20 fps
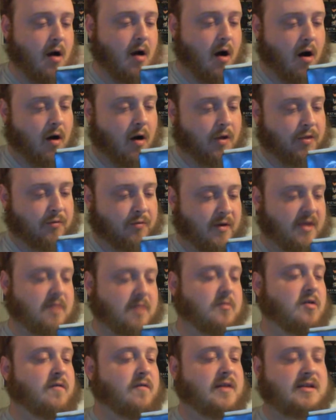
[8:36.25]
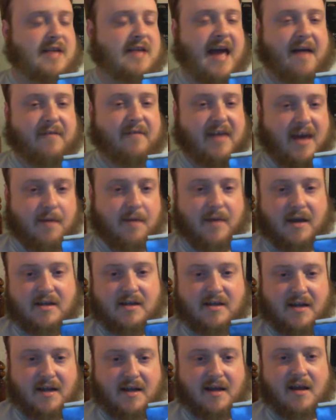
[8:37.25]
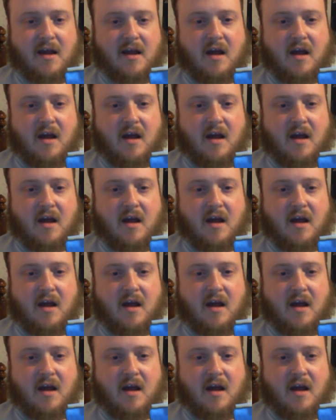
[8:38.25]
all three of the movies, they have gimmicks in it.